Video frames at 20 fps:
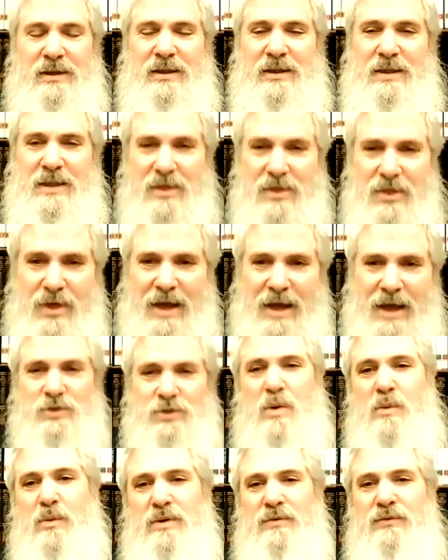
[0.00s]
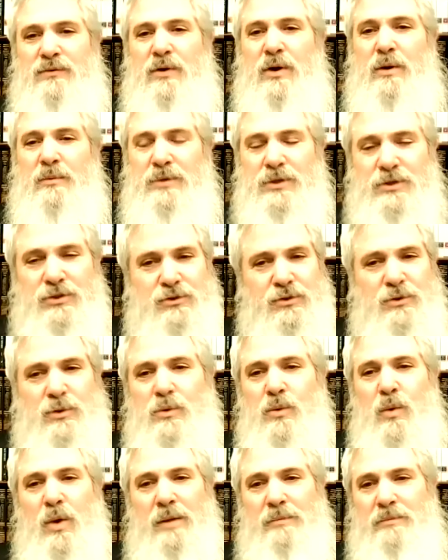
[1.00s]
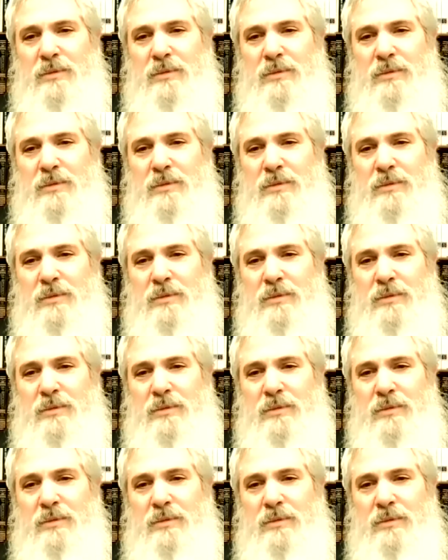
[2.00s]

That's when we form the true one